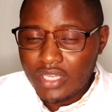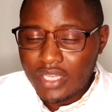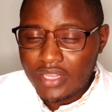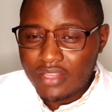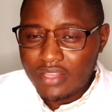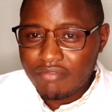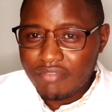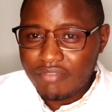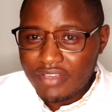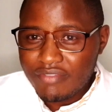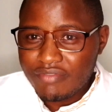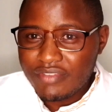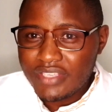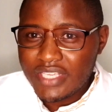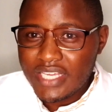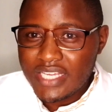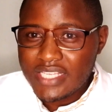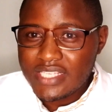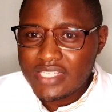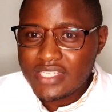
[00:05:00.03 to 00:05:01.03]
the 5
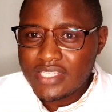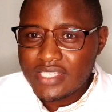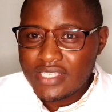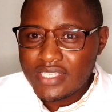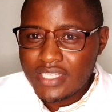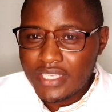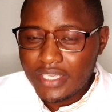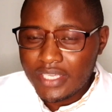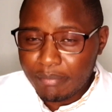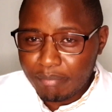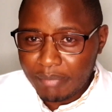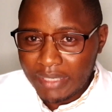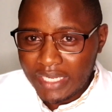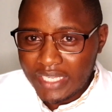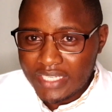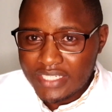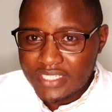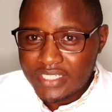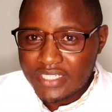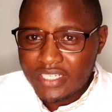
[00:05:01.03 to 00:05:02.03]
years
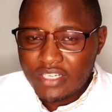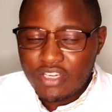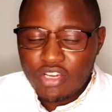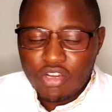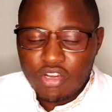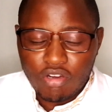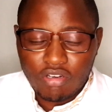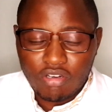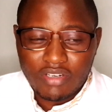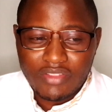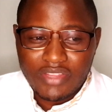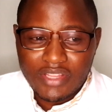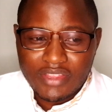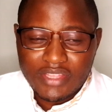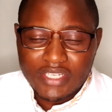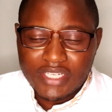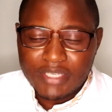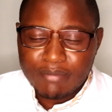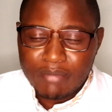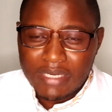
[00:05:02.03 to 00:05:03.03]
implant, or the
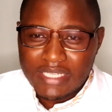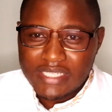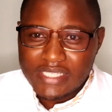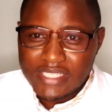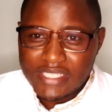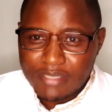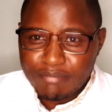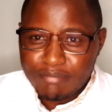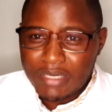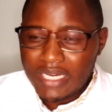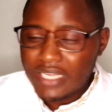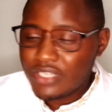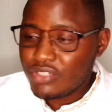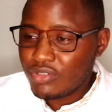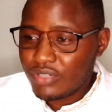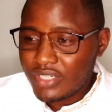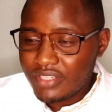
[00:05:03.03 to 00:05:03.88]
3 months implant, or